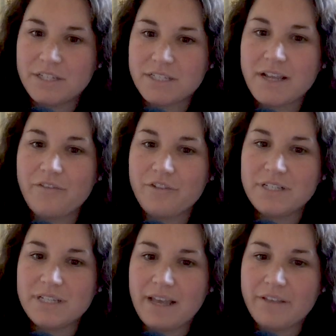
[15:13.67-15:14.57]
discover
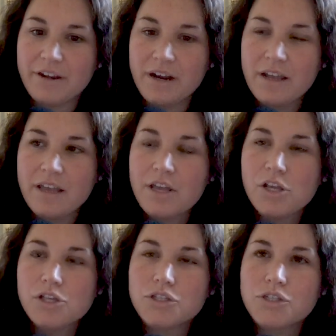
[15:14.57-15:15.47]
it together.
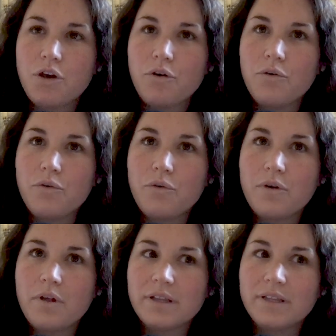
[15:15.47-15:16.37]
So
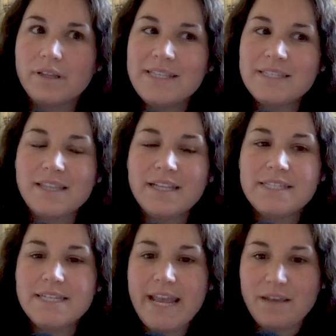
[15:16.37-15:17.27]
let's
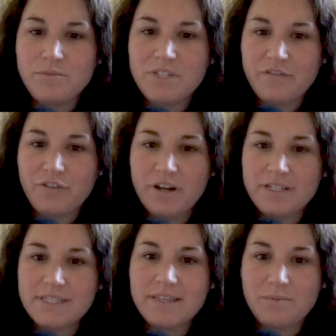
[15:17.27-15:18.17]
let's name
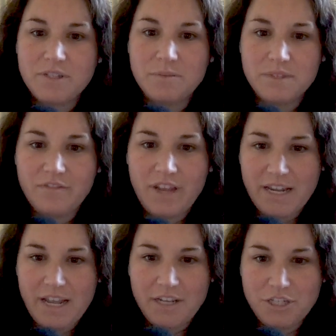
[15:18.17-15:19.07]
different symptoms of
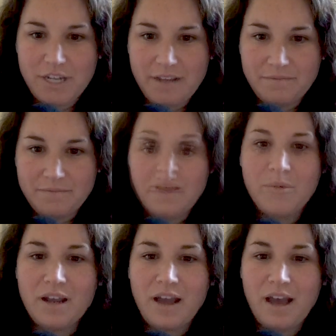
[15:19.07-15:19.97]
ADHD. I'm
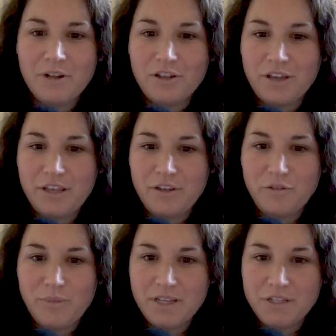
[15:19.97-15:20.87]
gonna I'm gonna look at
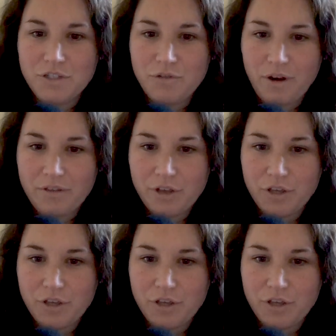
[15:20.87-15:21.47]
you because you are the